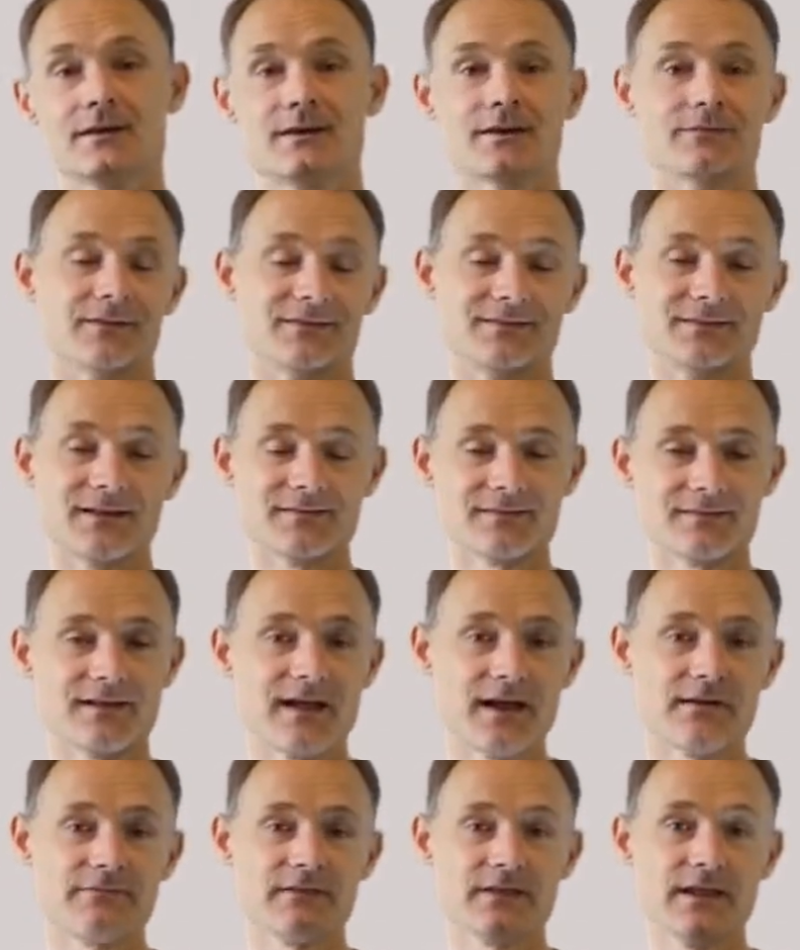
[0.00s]
If it doesn't
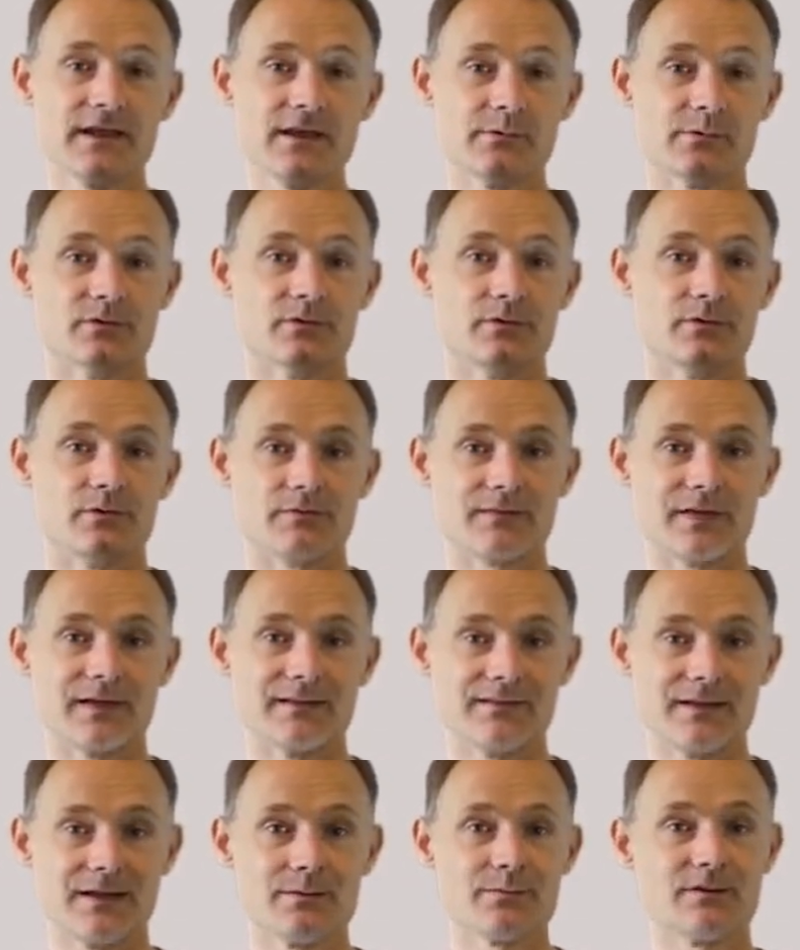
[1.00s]
have a label, or if
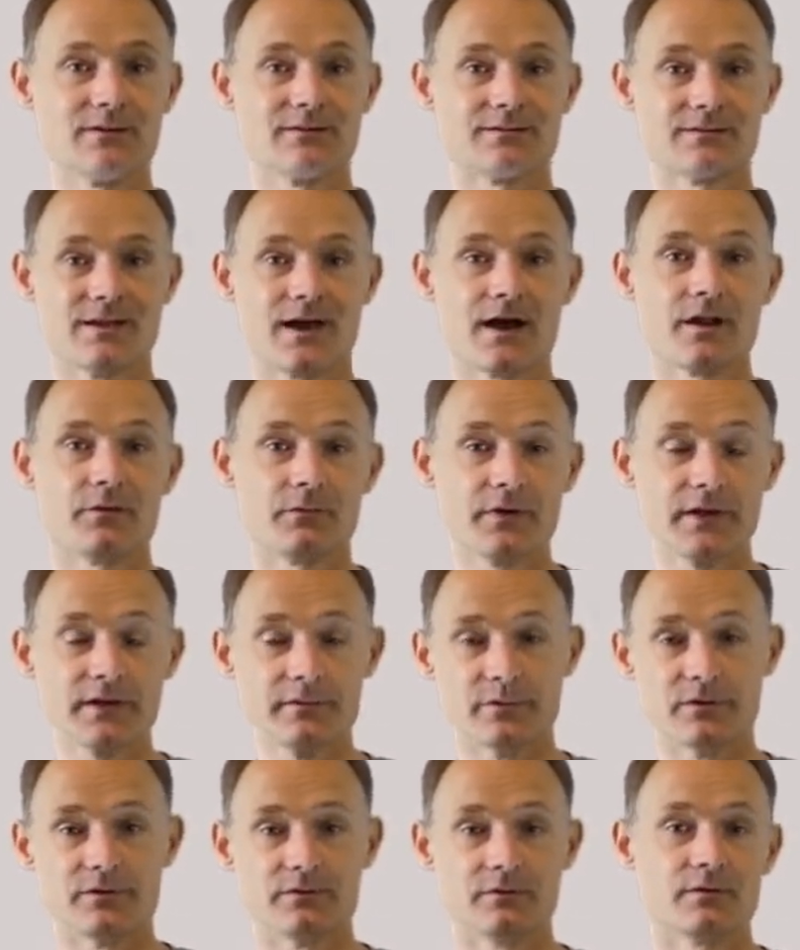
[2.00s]
that label is not
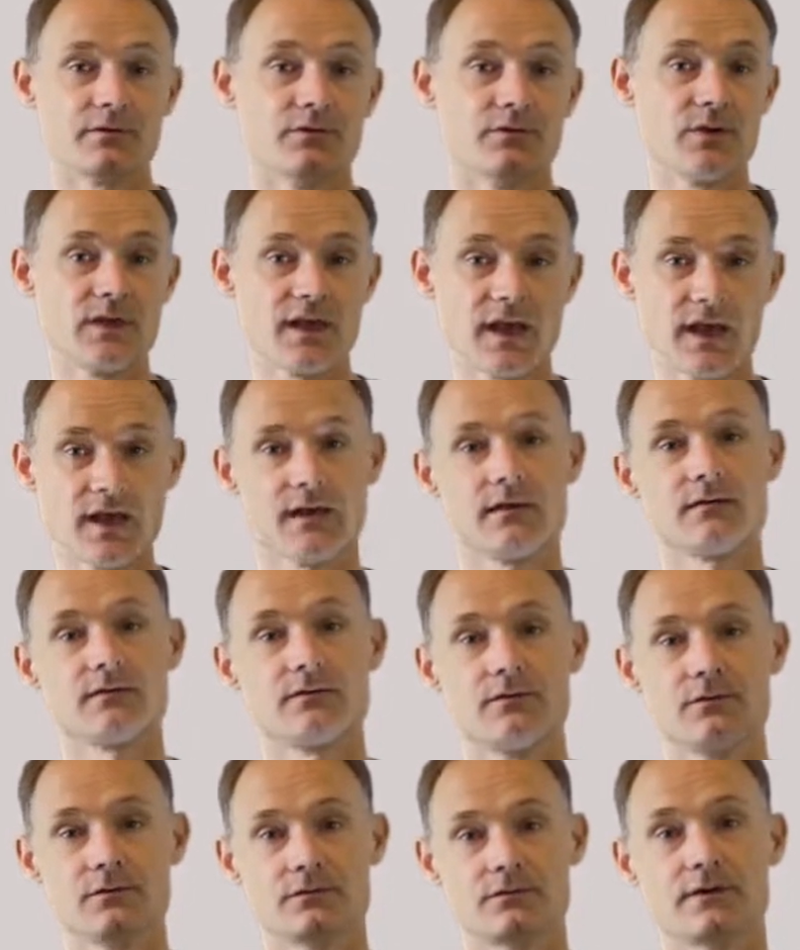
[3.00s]
readable, can't
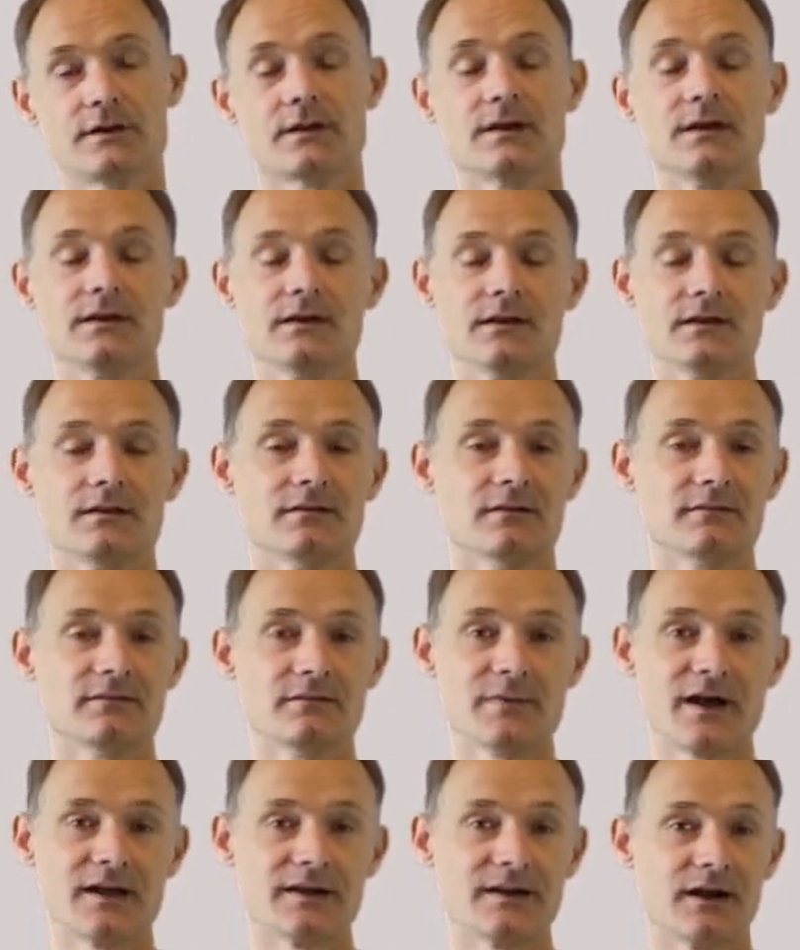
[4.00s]
use it.
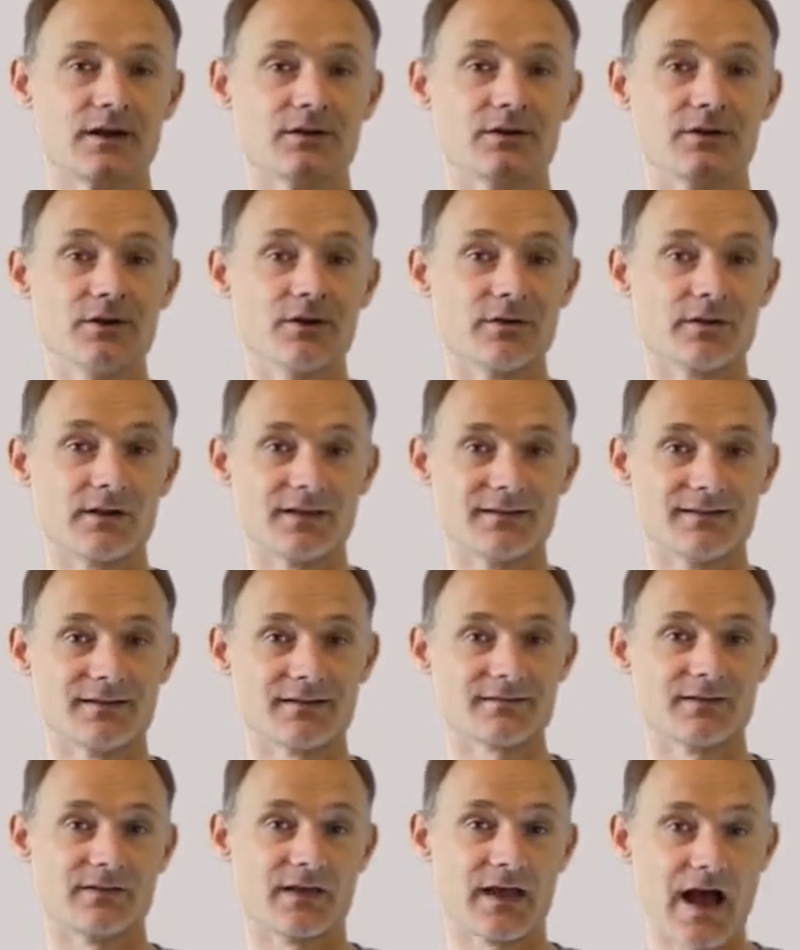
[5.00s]
Doesn't matter how good a
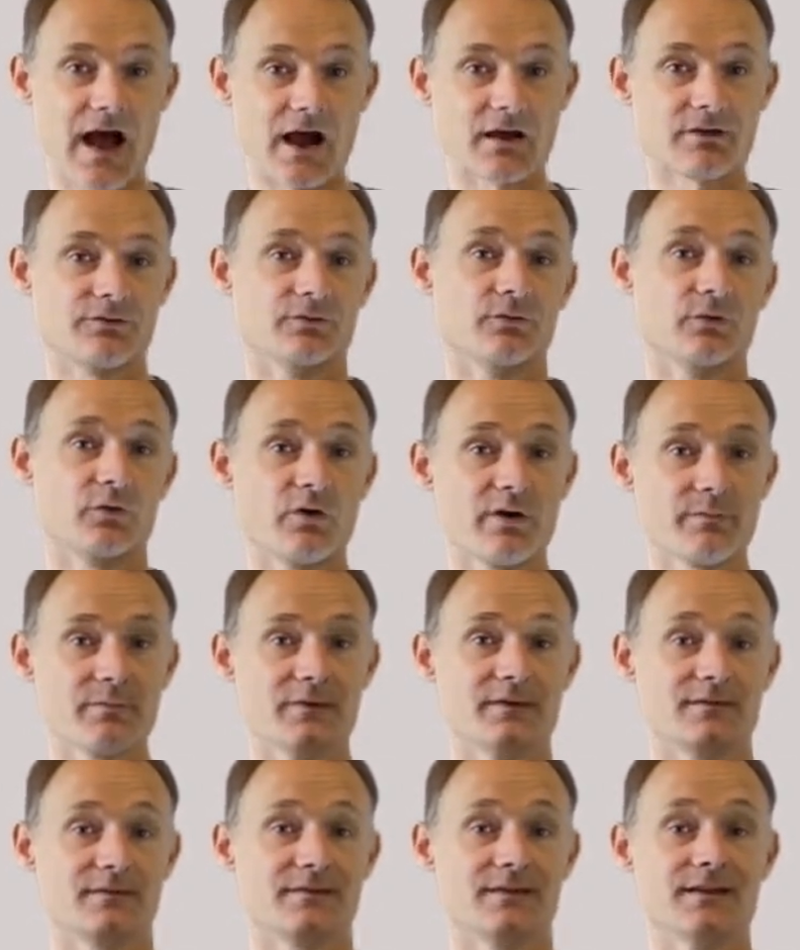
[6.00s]
condition the actual
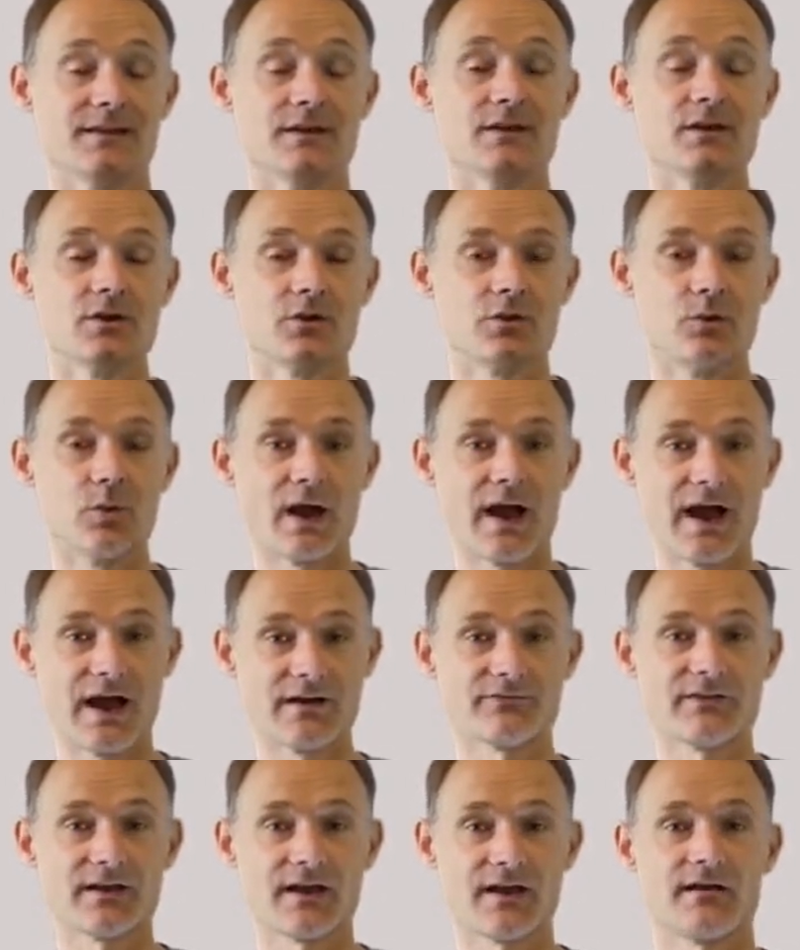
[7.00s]
equipment is in, you
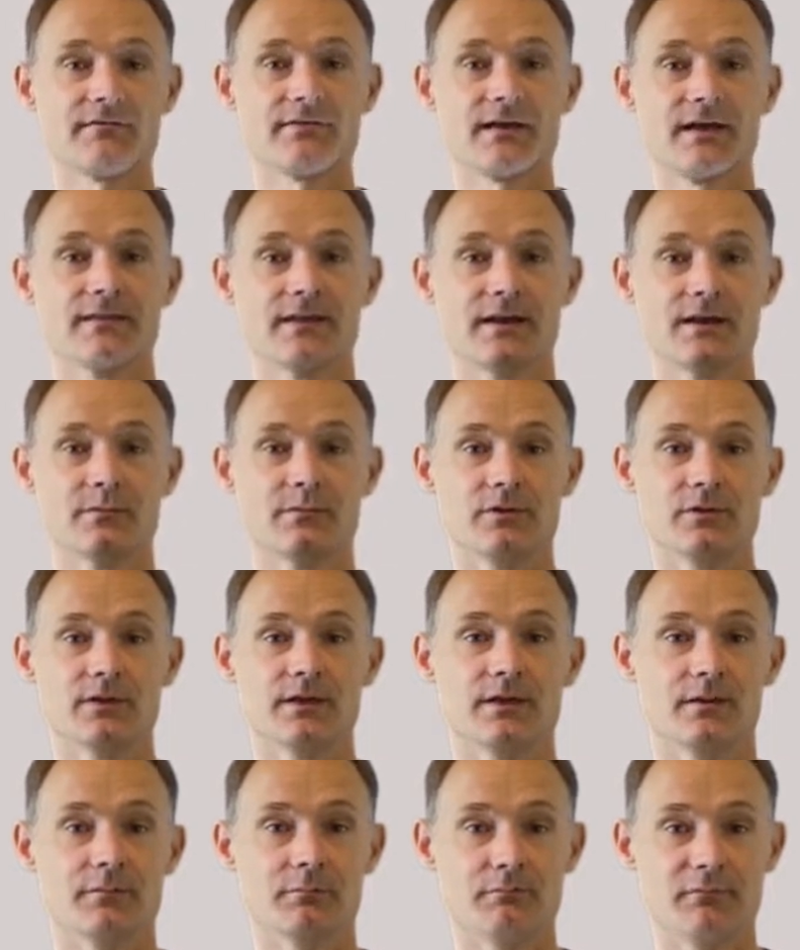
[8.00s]
have to have that label
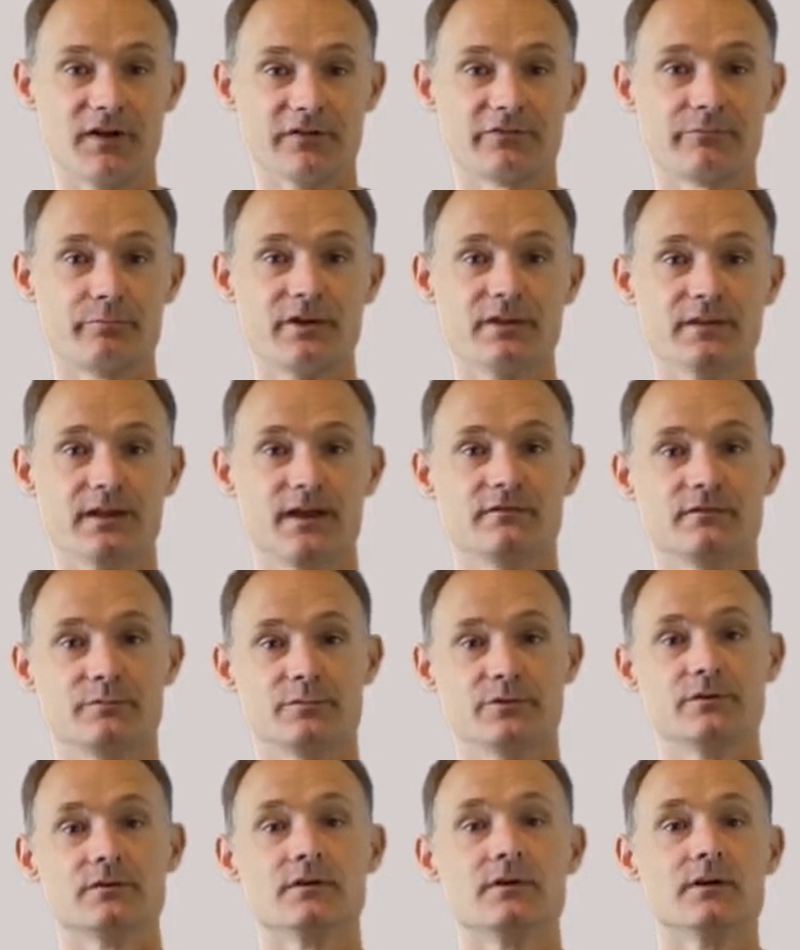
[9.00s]
and it must be
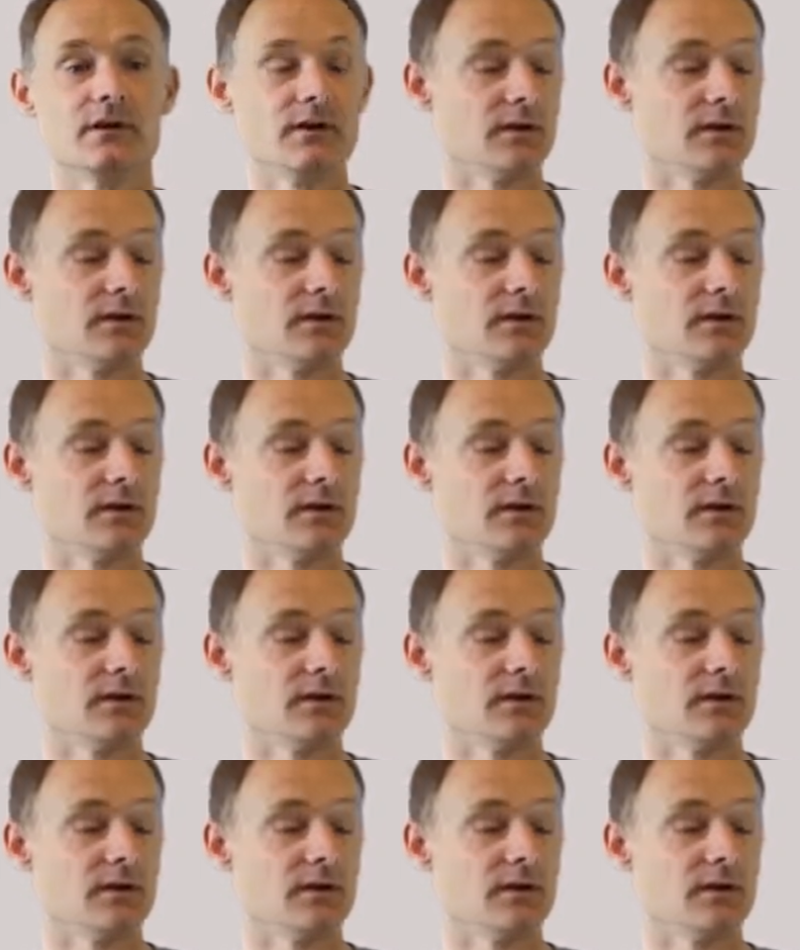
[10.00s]
legible.